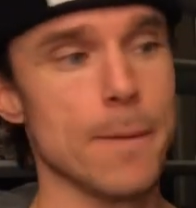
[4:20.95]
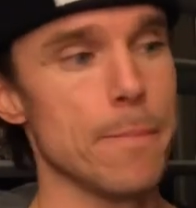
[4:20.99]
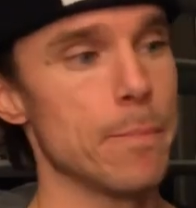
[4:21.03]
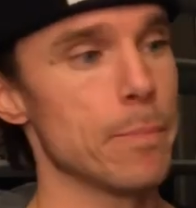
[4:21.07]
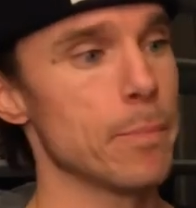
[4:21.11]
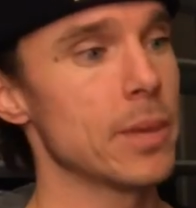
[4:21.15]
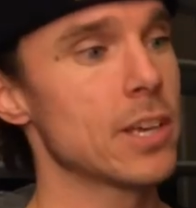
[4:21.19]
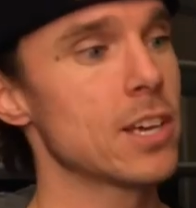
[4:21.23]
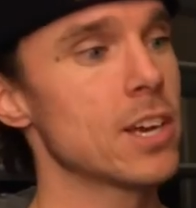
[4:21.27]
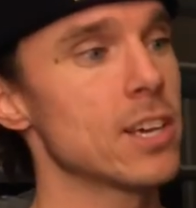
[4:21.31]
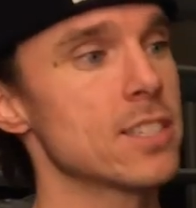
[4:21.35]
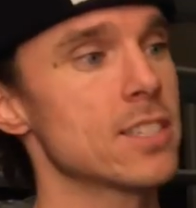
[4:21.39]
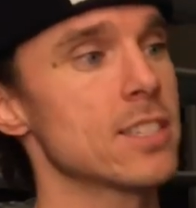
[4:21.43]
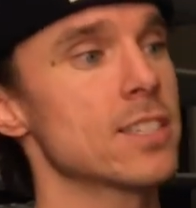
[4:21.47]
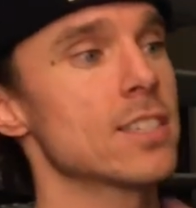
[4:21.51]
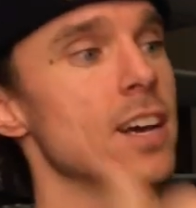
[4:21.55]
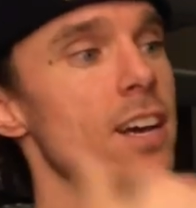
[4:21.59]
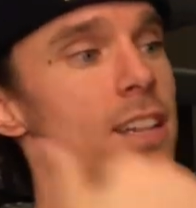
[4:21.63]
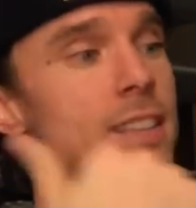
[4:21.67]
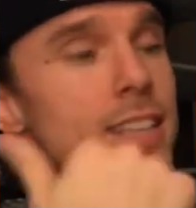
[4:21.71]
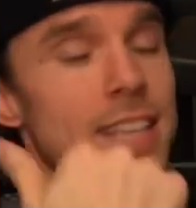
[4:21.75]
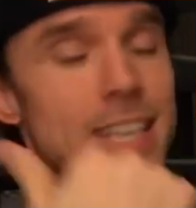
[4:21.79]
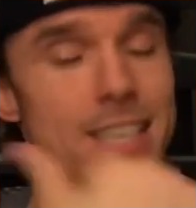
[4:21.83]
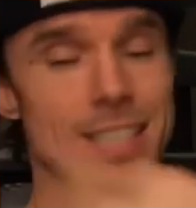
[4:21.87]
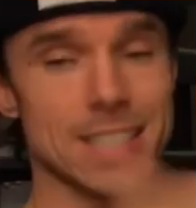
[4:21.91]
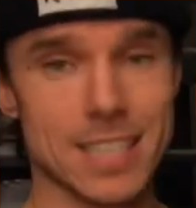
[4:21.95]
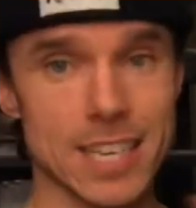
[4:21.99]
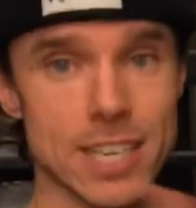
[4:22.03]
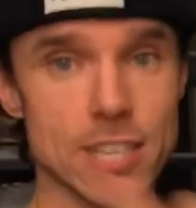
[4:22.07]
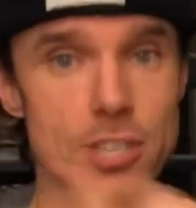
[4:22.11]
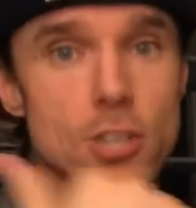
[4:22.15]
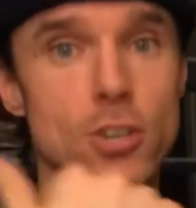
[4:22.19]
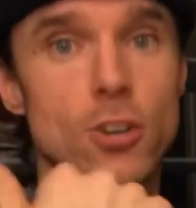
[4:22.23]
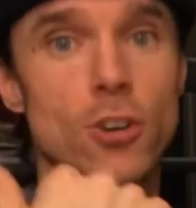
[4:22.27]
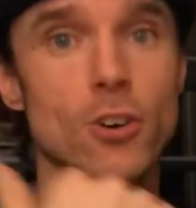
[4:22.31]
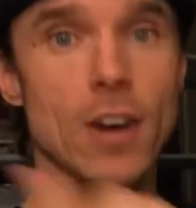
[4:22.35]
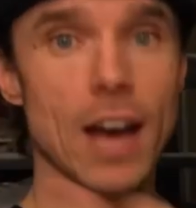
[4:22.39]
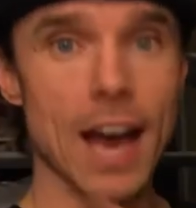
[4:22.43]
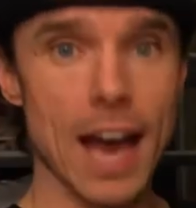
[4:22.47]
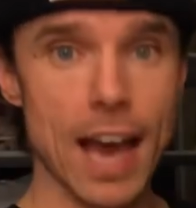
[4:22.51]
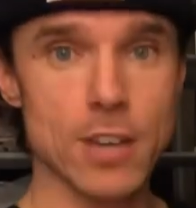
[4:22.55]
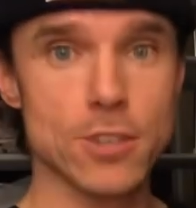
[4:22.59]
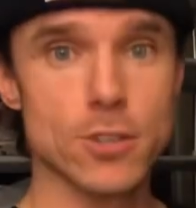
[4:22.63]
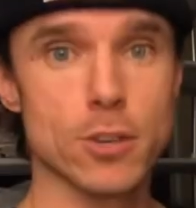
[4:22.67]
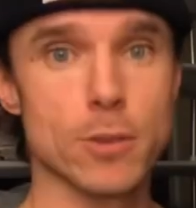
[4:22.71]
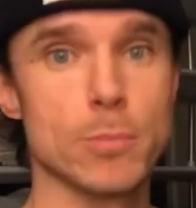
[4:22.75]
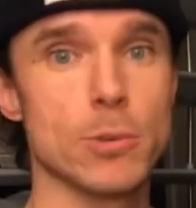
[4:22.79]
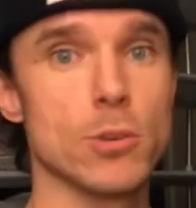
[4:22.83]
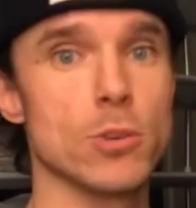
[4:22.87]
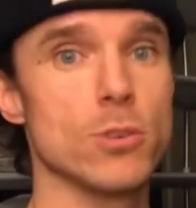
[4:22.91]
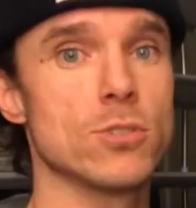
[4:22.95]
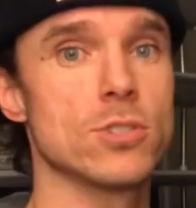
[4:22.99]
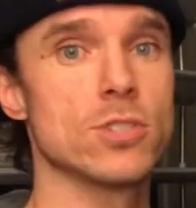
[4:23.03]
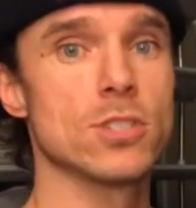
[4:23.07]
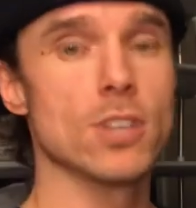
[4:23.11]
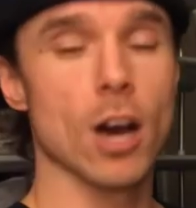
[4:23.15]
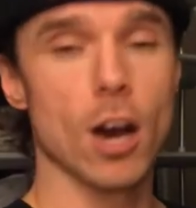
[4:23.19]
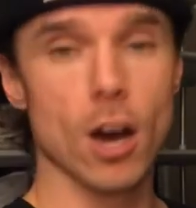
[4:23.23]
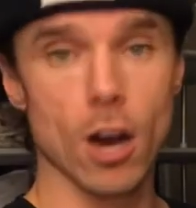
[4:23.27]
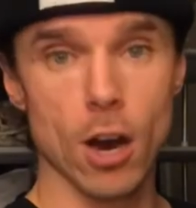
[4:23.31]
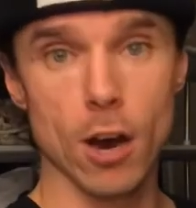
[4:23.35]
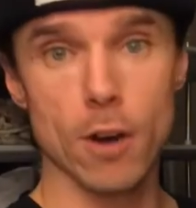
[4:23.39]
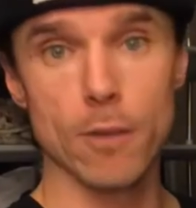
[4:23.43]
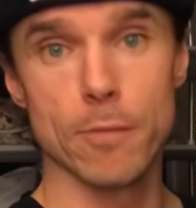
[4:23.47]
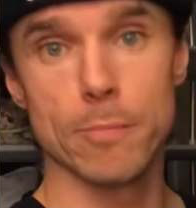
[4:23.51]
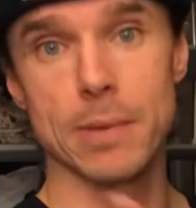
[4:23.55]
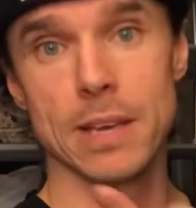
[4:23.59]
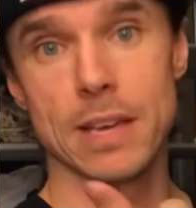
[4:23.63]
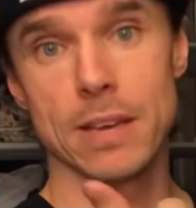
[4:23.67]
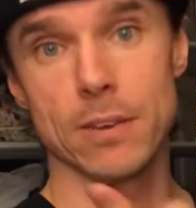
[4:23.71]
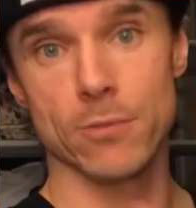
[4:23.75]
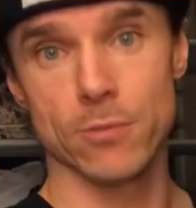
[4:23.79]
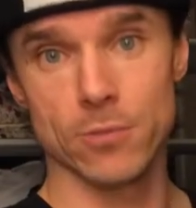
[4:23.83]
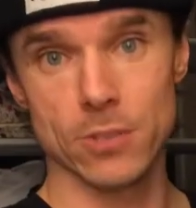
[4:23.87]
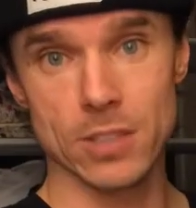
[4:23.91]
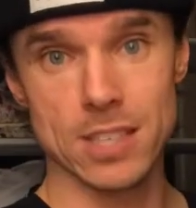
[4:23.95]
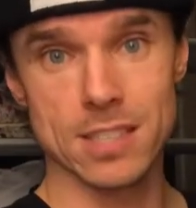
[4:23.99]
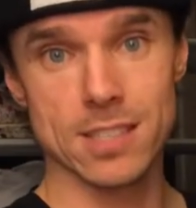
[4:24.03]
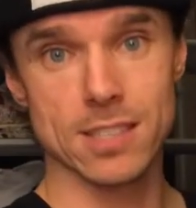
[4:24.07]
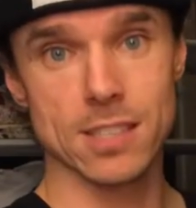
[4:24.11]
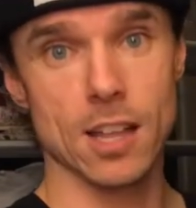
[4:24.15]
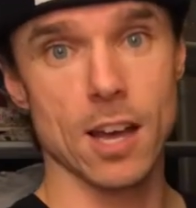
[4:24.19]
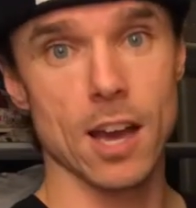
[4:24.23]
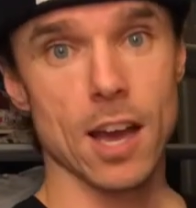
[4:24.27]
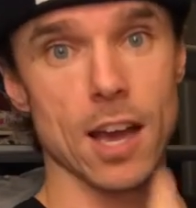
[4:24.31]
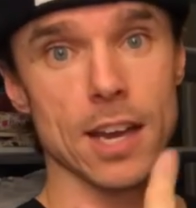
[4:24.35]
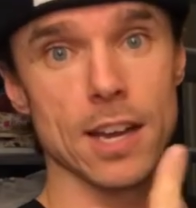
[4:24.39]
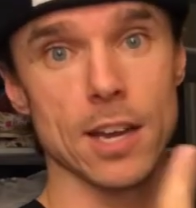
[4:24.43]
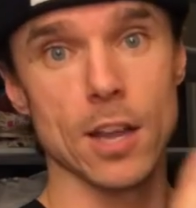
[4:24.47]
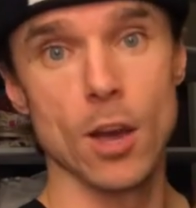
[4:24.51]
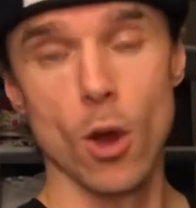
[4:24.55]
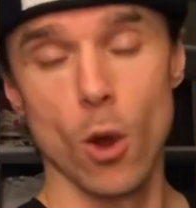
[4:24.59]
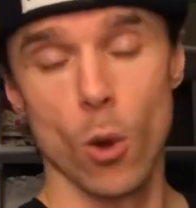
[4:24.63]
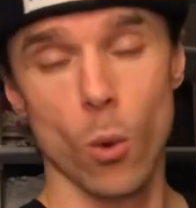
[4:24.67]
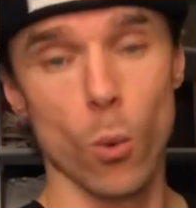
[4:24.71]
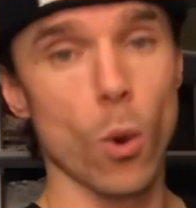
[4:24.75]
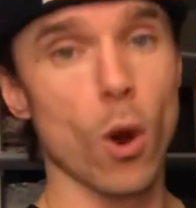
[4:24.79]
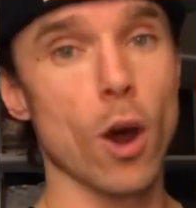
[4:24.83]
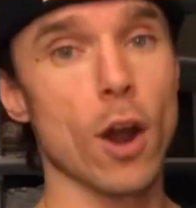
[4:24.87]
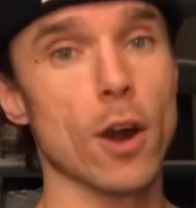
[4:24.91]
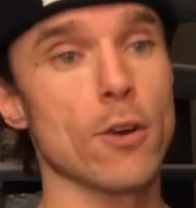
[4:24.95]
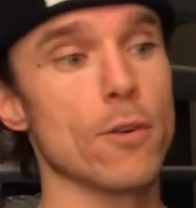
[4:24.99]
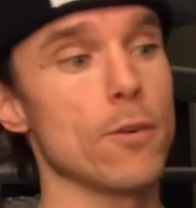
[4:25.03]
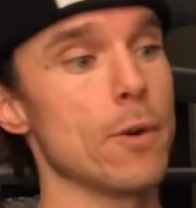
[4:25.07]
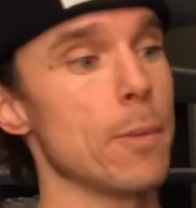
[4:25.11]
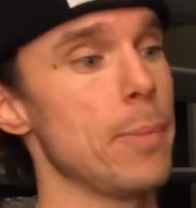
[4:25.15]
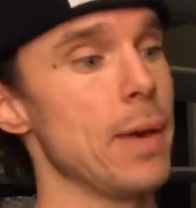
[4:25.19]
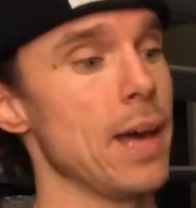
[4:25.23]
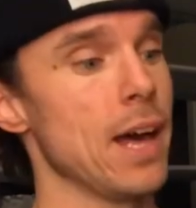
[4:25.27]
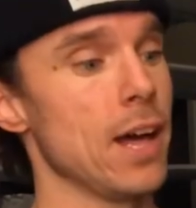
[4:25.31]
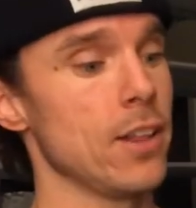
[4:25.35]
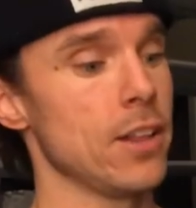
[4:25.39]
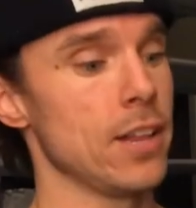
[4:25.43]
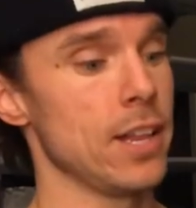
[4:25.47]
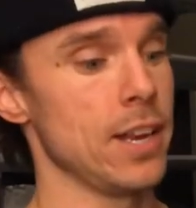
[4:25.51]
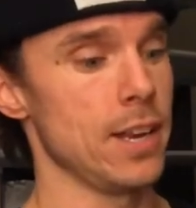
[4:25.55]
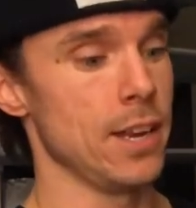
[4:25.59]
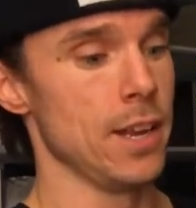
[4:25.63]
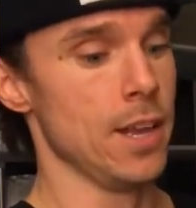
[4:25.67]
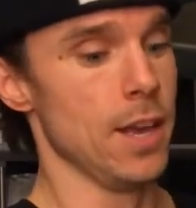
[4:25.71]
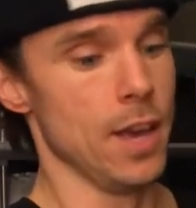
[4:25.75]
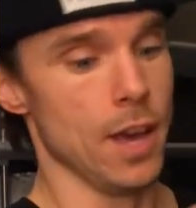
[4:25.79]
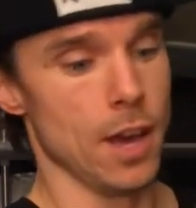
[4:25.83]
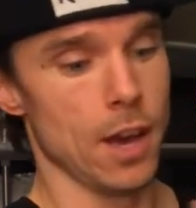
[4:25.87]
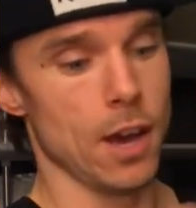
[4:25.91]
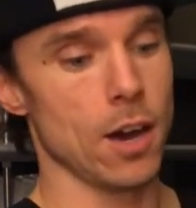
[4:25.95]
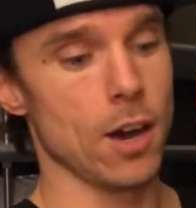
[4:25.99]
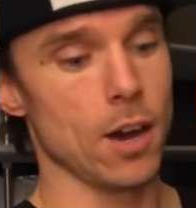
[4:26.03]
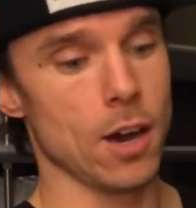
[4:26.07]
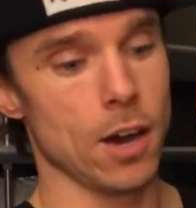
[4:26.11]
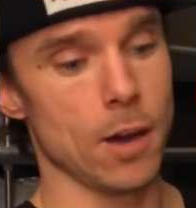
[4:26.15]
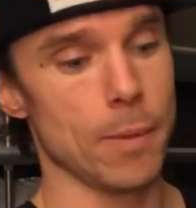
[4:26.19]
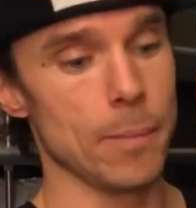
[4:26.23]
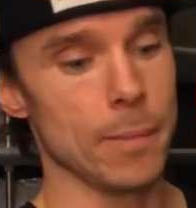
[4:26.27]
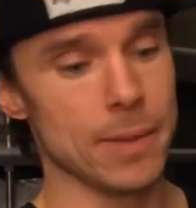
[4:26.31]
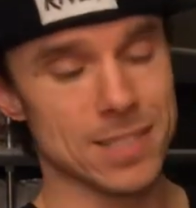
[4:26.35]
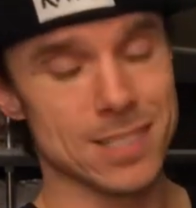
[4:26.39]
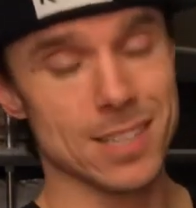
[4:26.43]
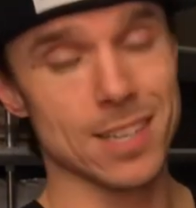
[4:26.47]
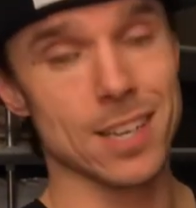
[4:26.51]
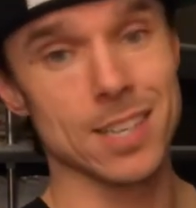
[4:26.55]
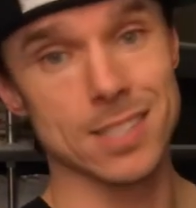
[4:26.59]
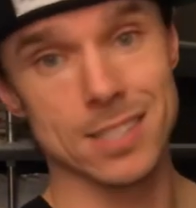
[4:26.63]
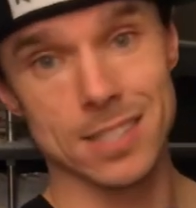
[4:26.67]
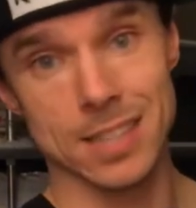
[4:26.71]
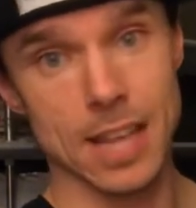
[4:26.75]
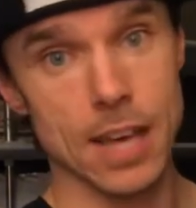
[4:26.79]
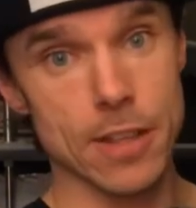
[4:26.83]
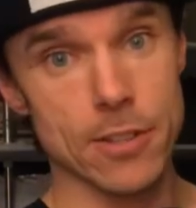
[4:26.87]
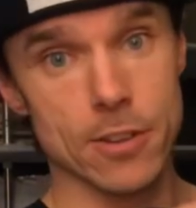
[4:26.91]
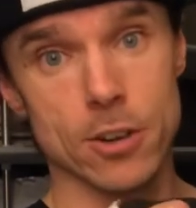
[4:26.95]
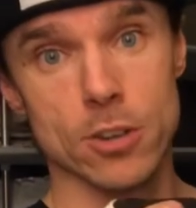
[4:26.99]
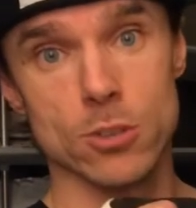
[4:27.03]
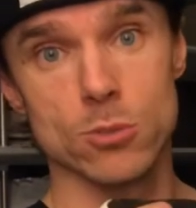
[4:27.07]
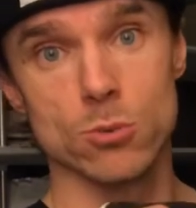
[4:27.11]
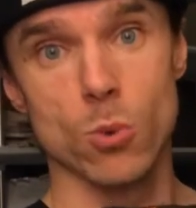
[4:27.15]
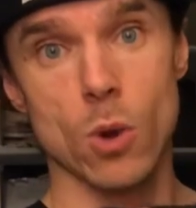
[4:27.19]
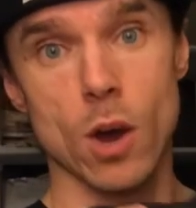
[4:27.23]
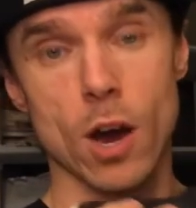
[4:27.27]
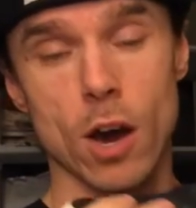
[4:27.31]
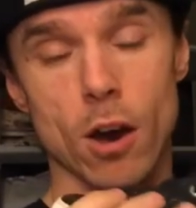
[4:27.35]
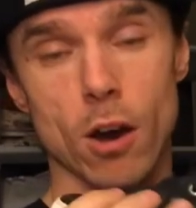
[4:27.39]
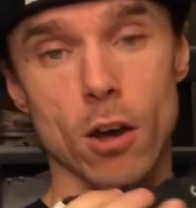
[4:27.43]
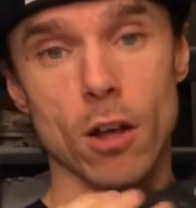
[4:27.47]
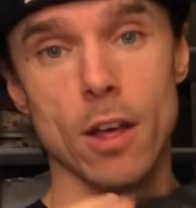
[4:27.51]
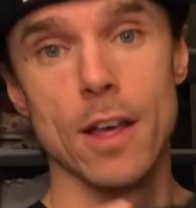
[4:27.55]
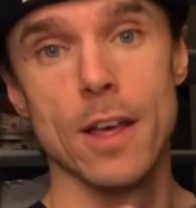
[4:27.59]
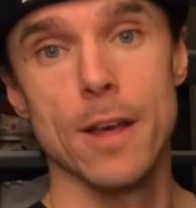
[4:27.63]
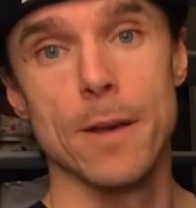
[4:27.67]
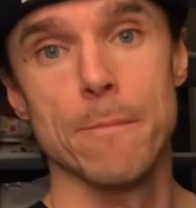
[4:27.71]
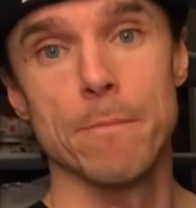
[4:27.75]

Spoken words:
Because it's got the additional attributes of being fleece lined, water repellent, it's a nice leather as well.